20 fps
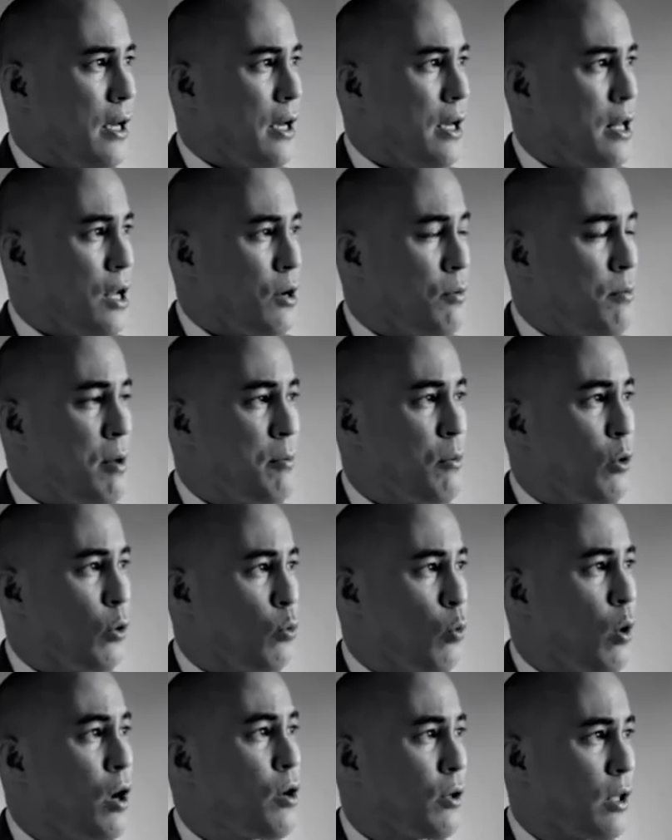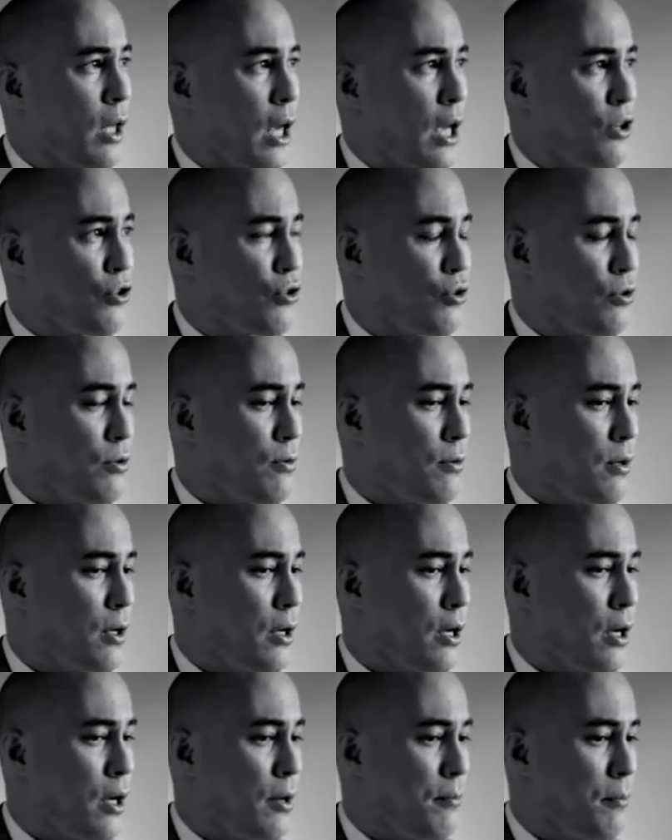And I remember on one occasion,
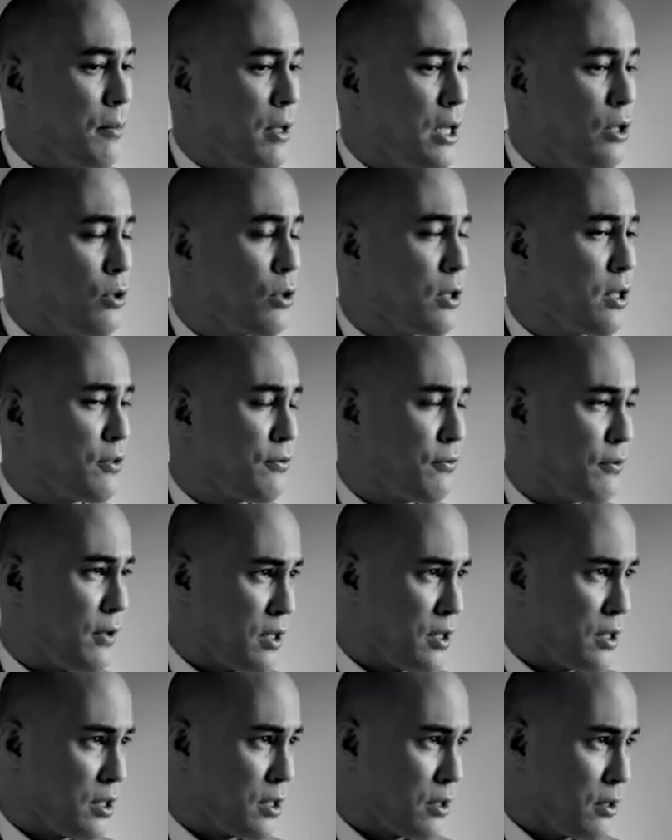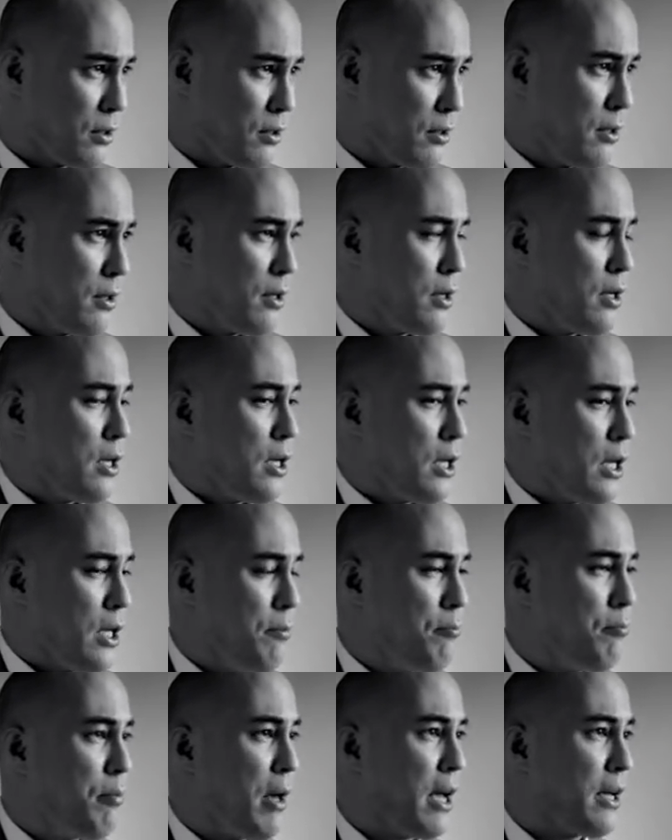um, he took his fist, he
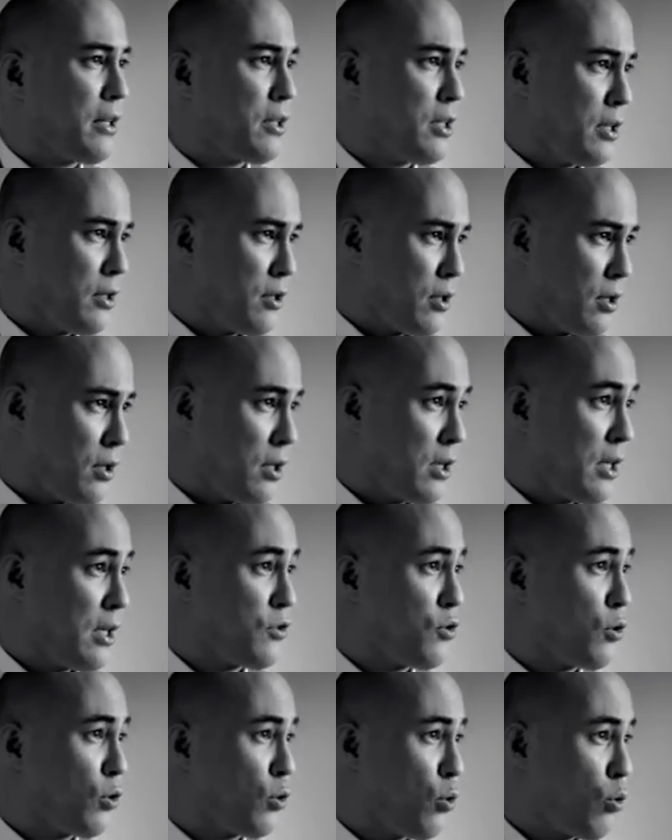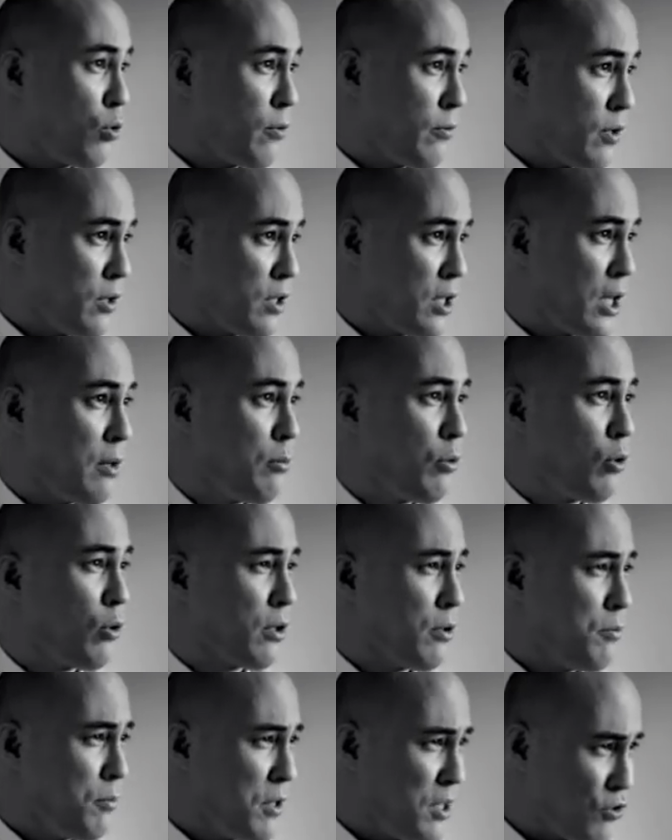banged it against the corner of the table,
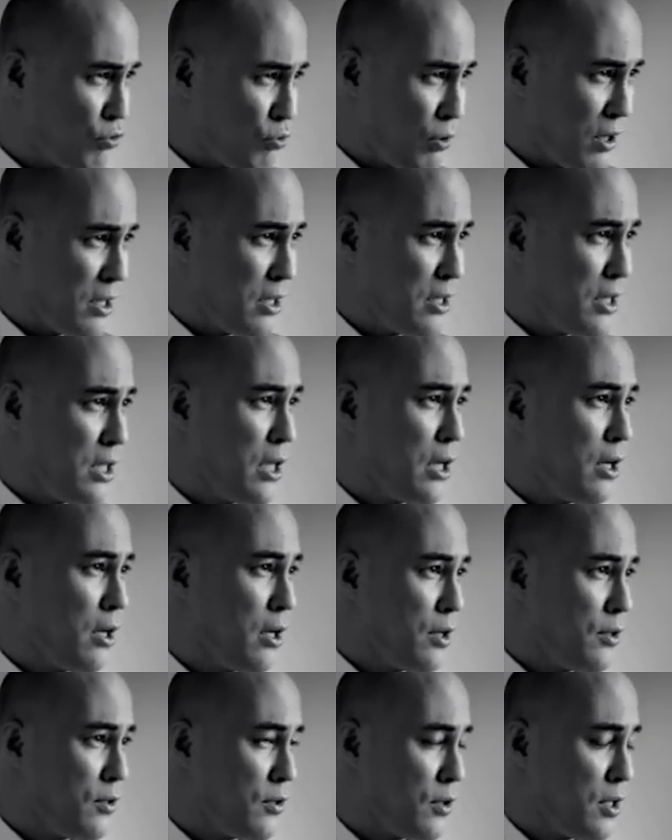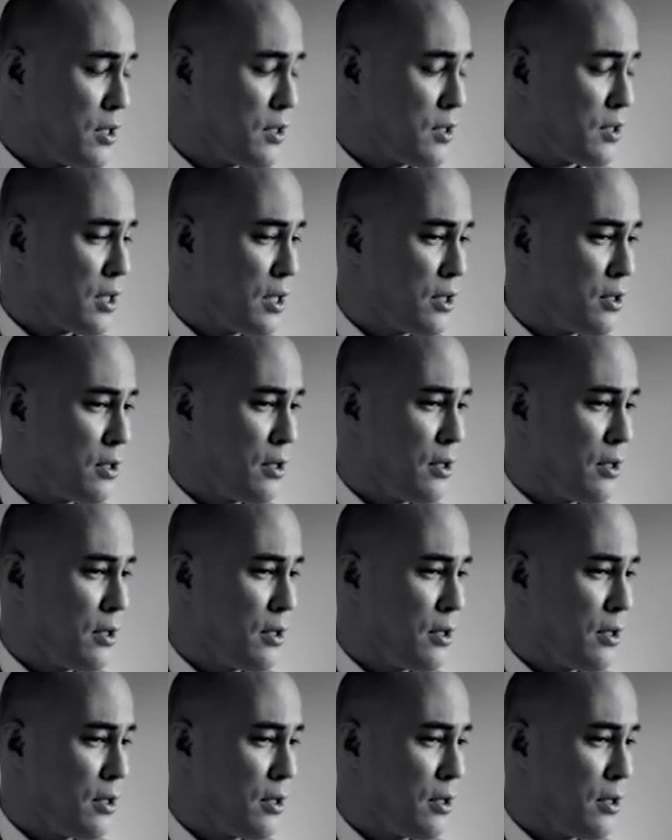looking me straight in the eyes, and he said,